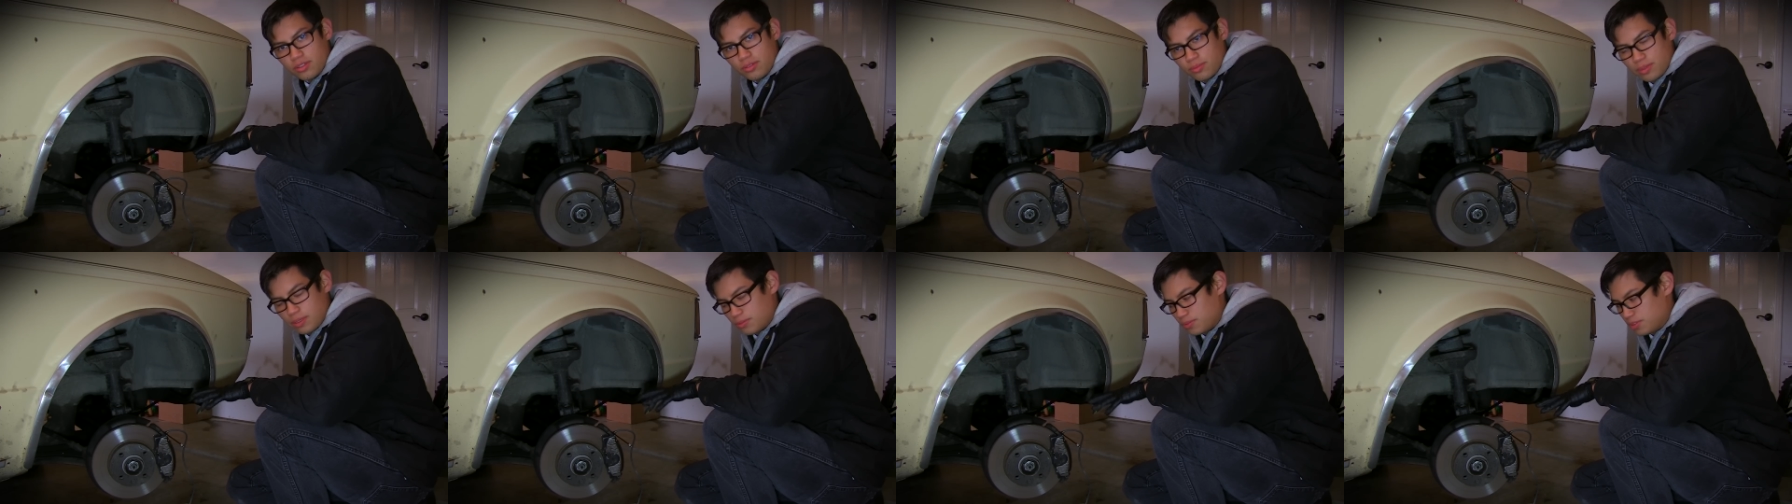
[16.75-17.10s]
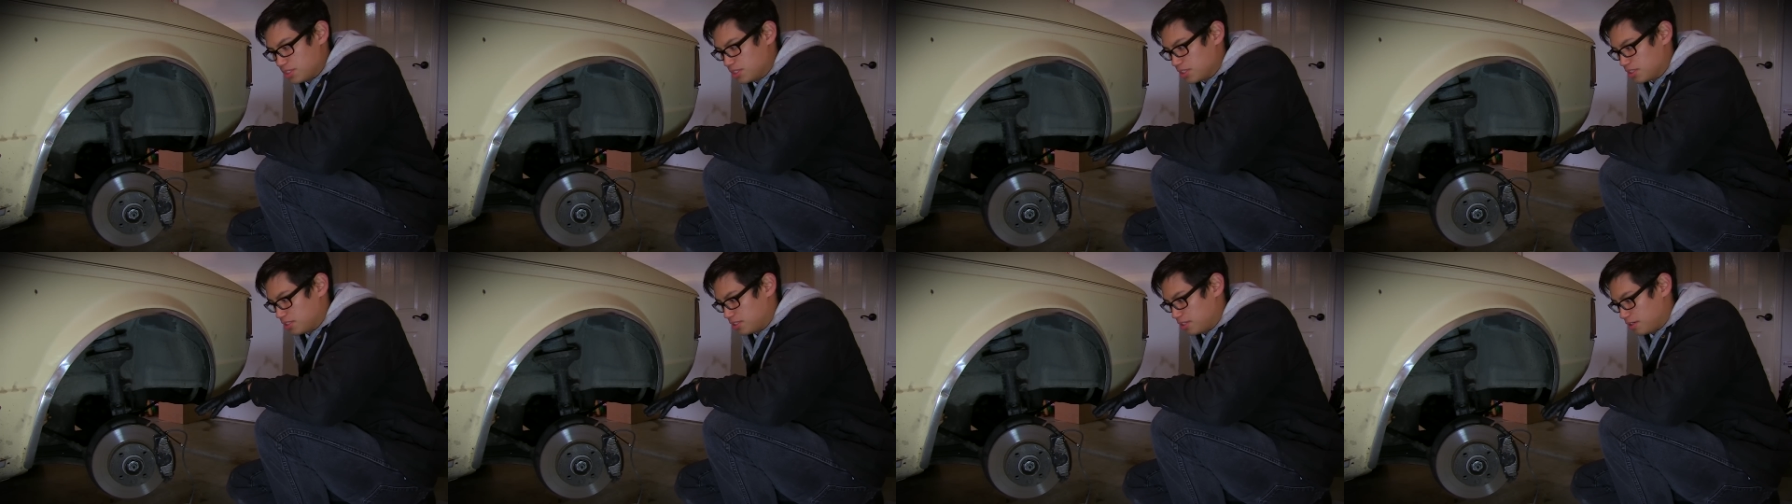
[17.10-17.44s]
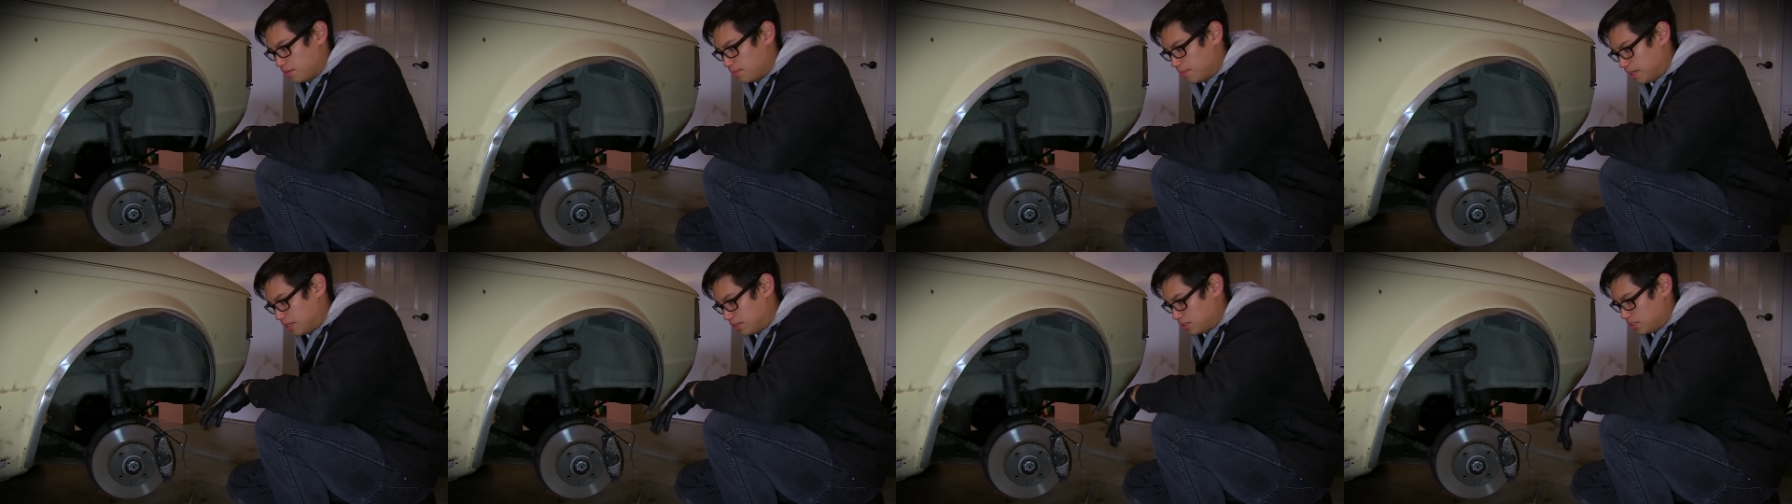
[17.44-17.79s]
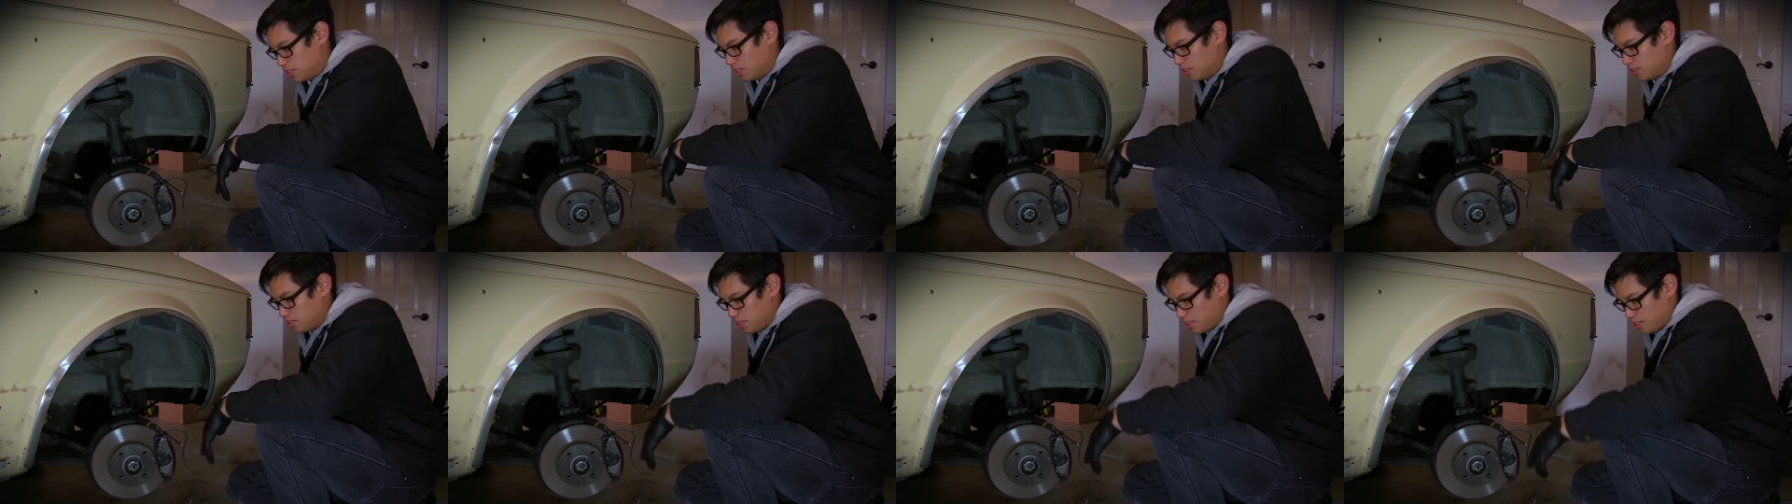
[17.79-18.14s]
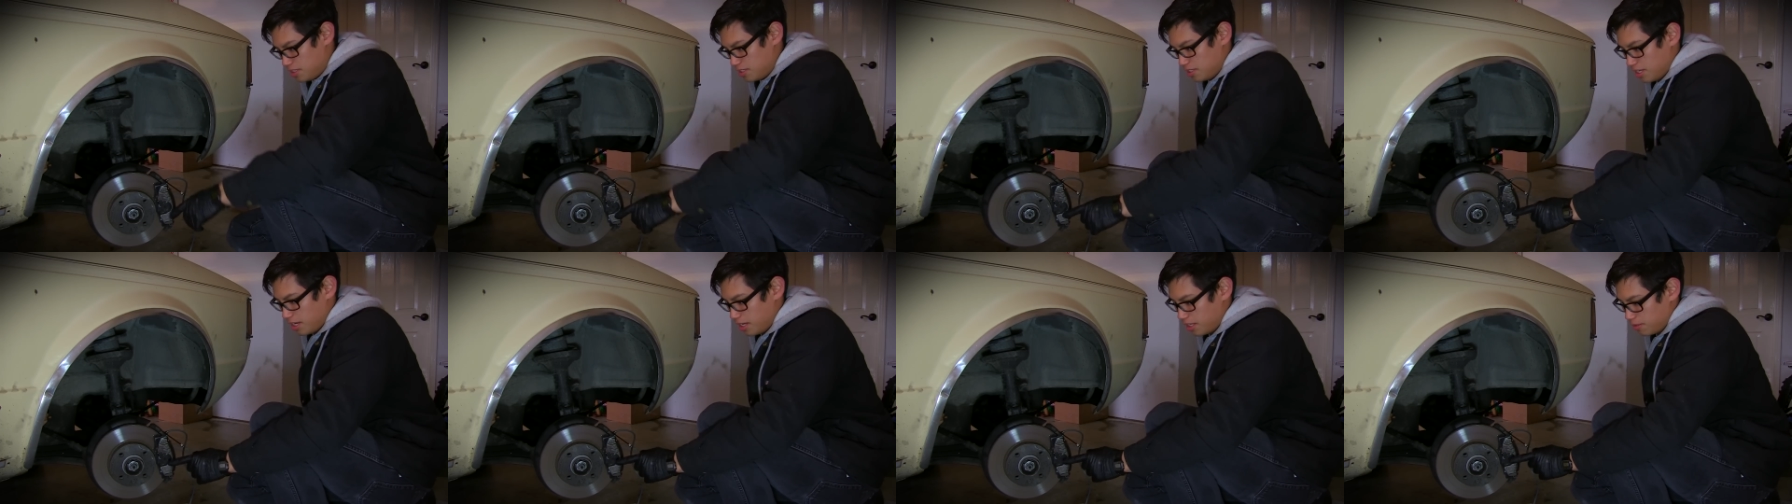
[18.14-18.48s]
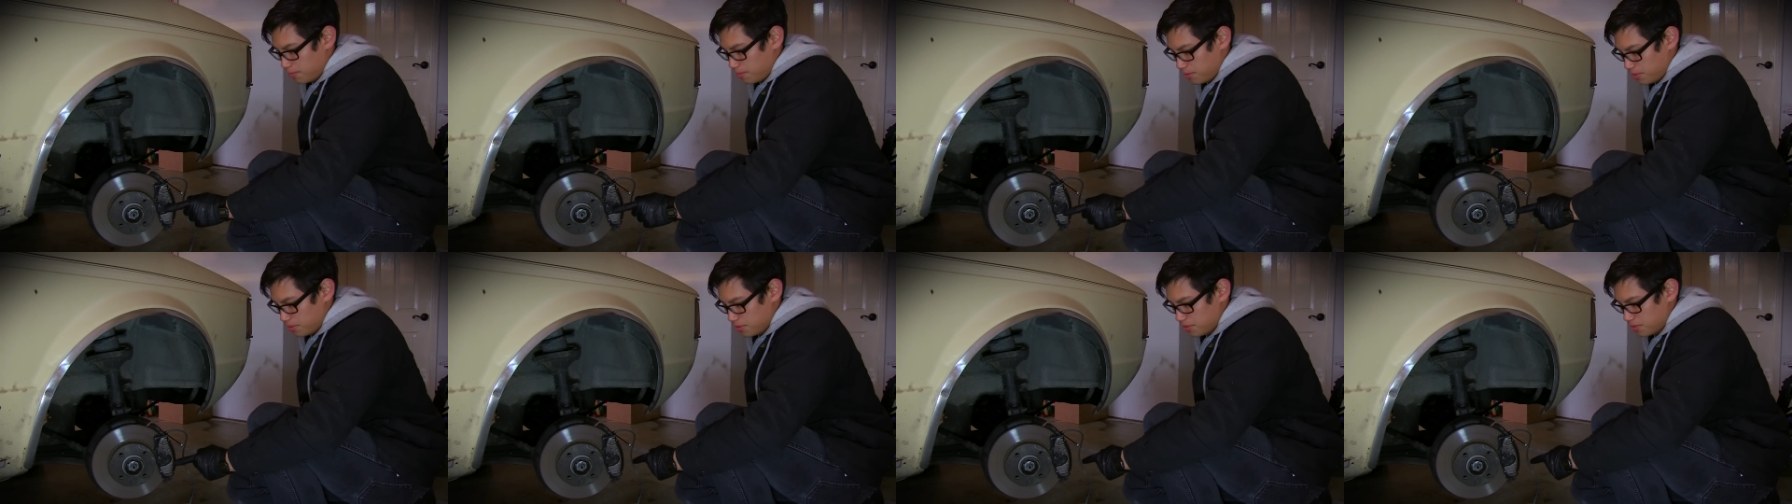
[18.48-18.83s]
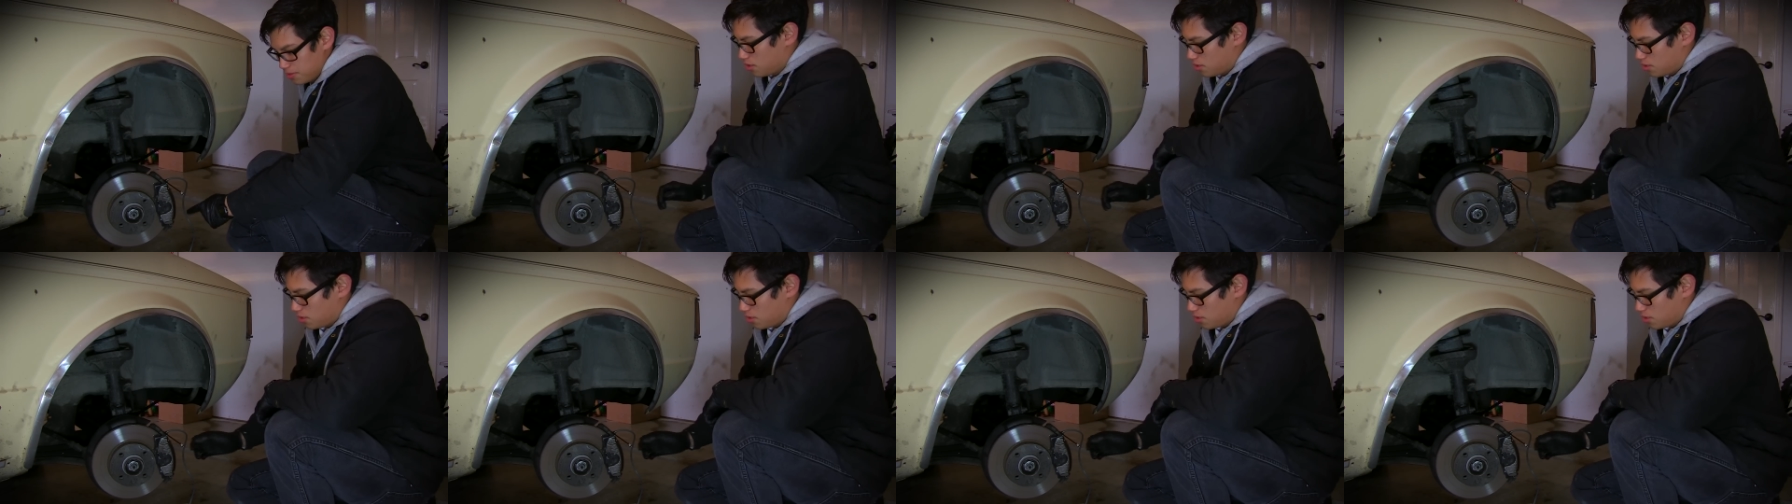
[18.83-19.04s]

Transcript: the one we just did about changing these calipers.